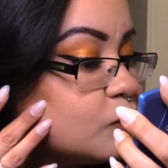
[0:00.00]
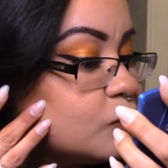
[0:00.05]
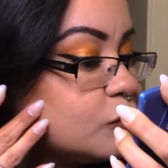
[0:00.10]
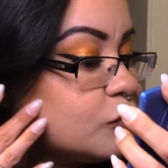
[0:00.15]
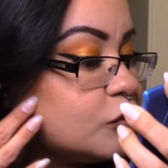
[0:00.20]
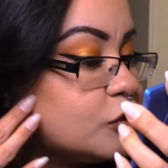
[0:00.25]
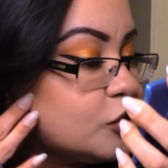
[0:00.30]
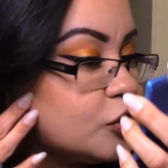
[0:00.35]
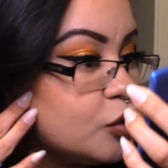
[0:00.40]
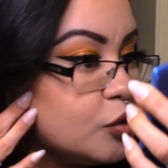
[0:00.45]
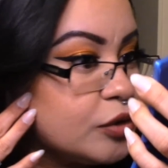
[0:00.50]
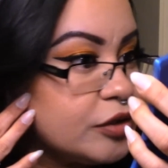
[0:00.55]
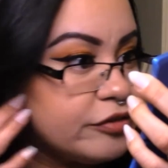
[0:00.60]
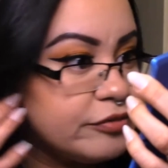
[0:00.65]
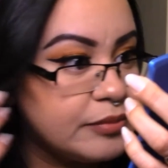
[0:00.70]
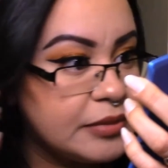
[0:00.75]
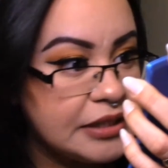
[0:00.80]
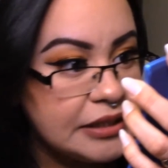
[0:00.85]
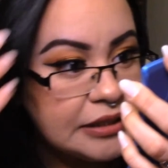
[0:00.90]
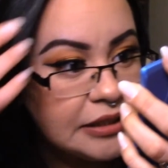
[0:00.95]
So if
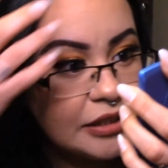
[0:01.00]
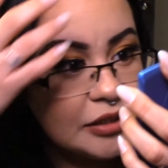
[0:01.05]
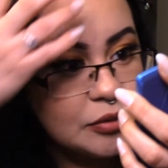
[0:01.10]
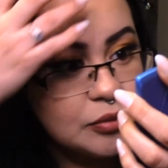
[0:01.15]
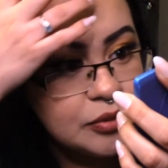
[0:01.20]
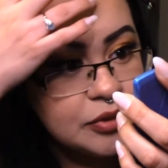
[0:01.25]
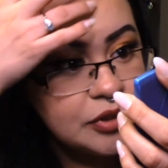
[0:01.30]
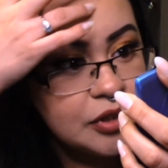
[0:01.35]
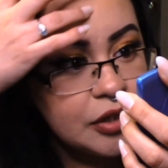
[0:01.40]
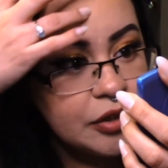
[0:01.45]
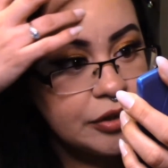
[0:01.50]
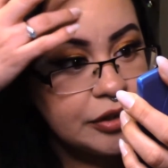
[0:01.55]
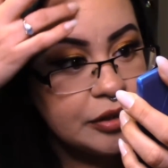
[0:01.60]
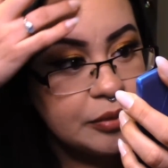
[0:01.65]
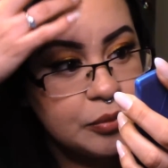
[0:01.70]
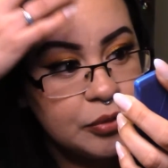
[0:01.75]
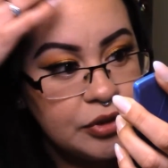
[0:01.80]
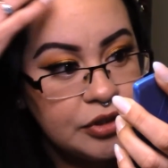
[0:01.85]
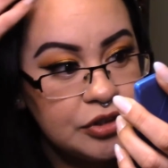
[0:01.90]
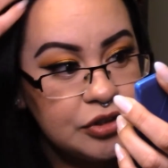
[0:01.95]
my skin was already
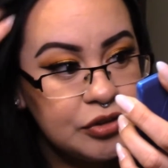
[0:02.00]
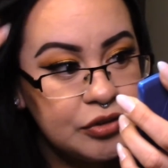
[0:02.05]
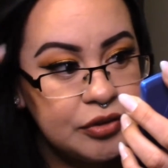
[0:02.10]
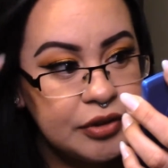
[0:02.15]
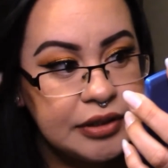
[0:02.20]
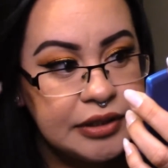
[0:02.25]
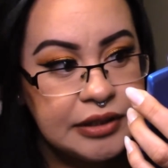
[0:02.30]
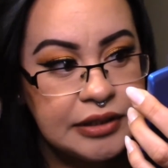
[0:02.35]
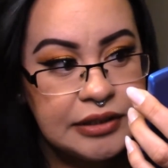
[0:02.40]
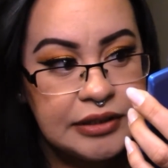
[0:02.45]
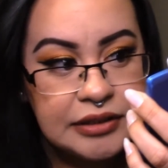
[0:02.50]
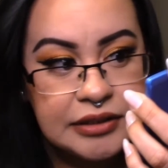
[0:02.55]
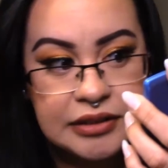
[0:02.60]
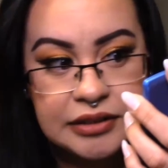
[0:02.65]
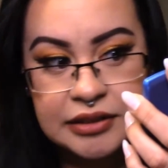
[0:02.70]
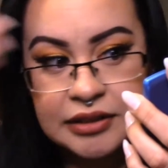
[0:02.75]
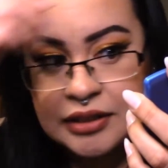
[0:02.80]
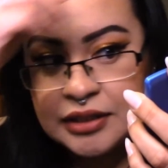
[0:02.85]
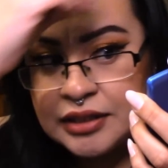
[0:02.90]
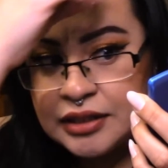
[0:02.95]
moisturized,
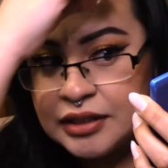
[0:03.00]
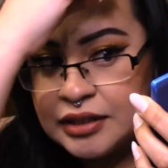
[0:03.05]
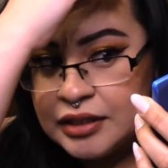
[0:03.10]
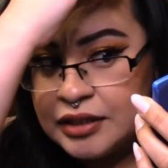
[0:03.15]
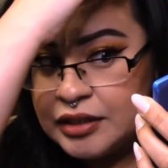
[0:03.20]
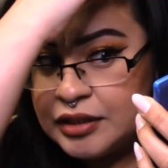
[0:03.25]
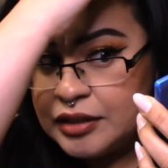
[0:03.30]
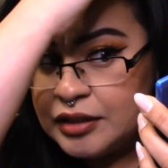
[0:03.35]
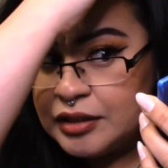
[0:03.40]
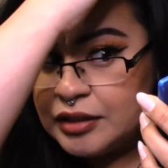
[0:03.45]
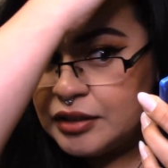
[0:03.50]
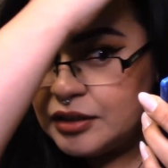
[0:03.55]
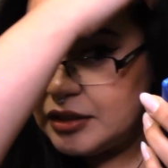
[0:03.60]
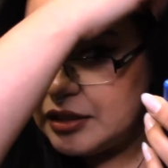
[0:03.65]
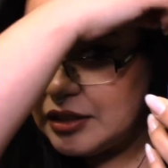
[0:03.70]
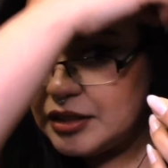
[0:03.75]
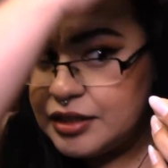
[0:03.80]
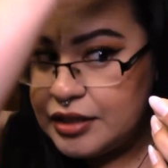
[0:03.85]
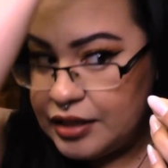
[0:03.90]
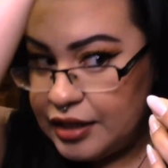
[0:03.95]

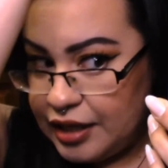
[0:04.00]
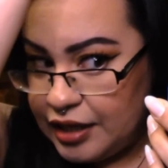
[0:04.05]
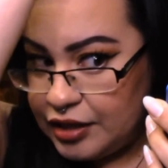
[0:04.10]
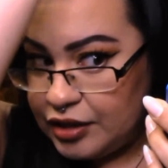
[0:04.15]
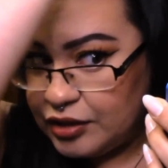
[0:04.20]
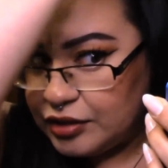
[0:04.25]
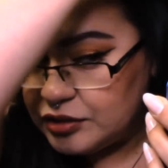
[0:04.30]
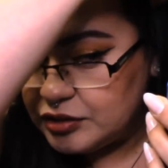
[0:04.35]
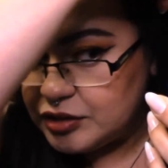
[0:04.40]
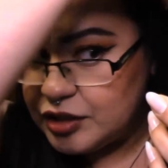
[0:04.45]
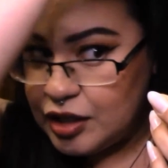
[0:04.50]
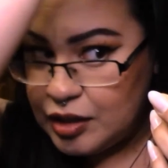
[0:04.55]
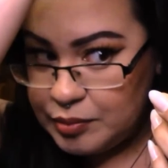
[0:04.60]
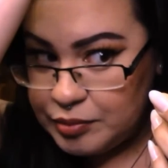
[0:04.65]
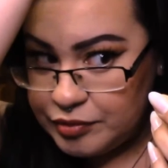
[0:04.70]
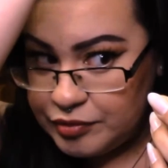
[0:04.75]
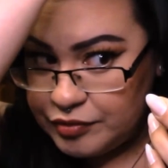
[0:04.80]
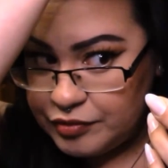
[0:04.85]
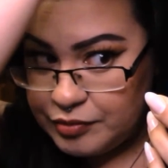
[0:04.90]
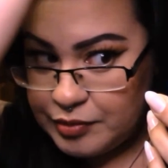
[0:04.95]
then that on top
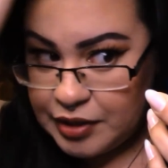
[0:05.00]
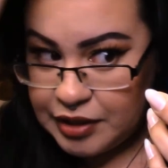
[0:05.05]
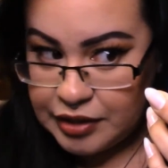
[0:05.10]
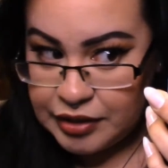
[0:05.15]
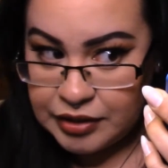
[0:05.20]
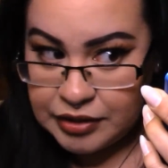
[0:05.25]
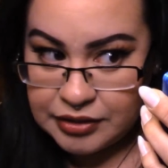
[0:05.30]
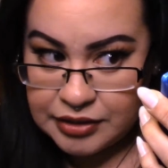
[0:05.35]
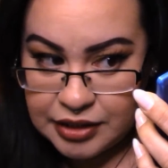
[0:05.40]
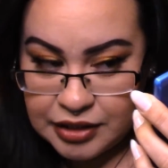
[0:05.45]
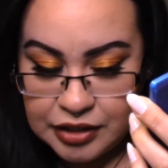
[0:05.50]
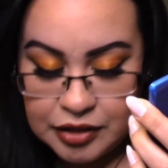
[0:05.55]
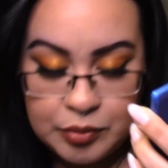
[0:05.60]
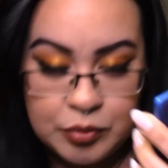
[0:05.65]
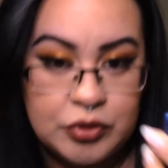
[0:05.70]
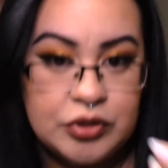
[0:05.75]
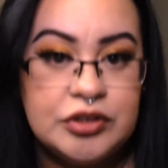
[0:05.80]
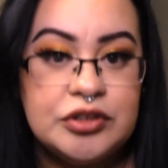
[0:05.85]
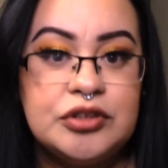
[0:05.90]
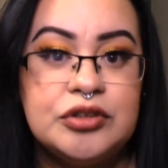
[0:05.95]
of my daily
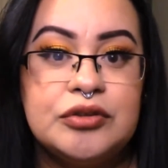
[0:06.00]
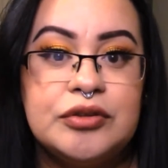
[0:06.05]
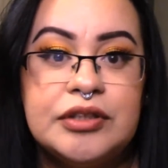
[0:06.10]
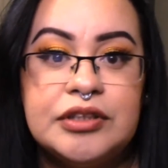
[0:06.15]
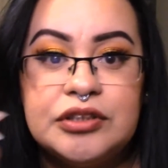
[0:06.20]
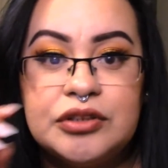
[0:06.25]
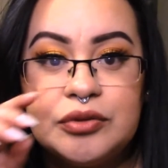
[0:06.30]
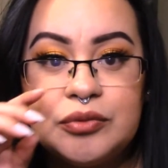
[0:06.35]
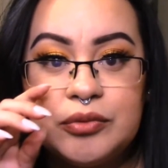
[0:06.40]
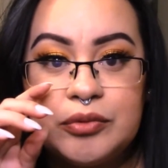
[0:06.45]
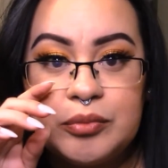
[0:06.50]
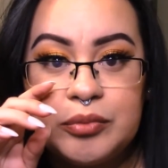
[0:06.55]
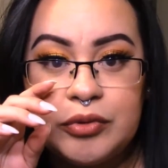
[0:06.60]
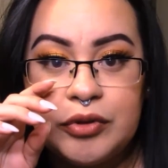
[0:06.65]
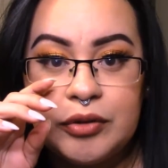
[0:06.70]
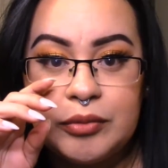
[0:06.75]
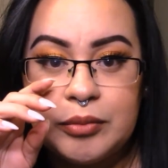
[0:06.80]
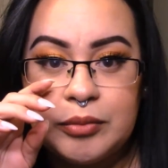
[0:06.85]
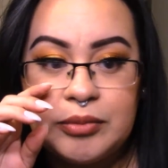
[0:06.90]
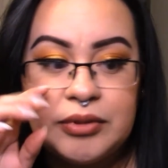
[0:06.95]
moisturizer would
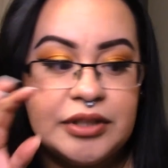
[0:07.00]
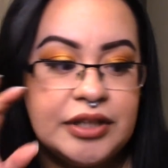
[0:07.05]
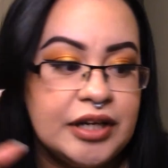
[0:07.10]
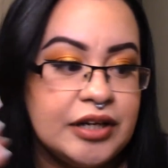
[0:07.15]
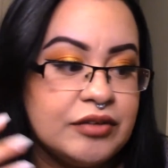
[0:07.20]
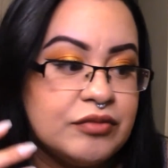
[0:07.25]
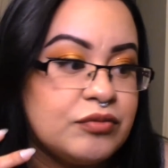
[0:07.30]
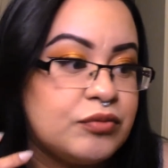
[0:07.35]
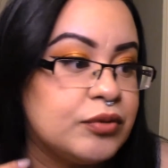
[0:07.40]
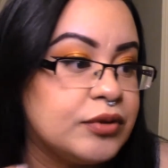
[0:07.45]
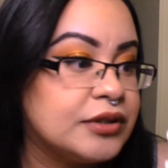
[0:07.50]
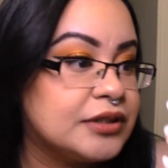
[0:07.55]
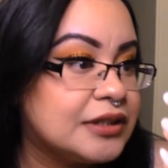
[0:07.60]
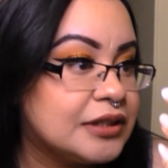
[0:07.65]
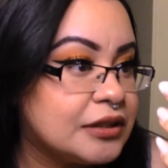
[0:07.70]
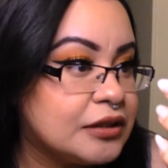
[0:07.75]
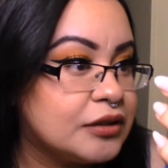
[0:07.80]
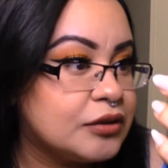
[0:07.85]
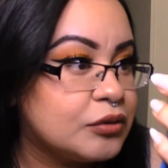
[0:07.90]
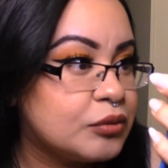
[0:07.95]
probably have worked a
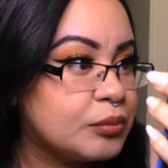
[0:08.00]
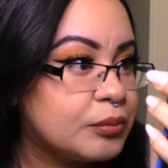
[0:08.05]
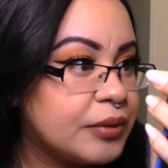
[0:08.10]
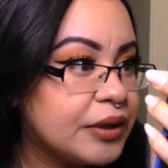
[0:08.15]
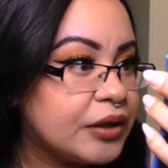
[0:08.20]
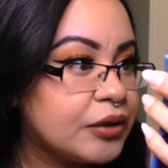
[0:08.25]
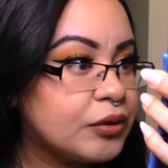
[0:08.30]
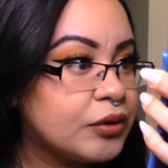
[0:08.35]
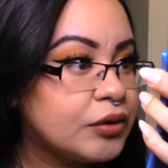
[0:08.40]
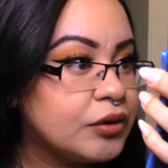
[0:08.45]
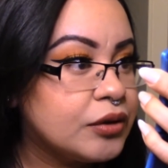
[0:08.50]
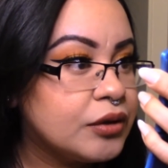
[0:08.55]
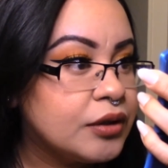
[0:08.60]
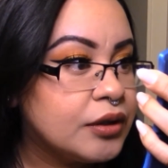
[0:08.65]
little better.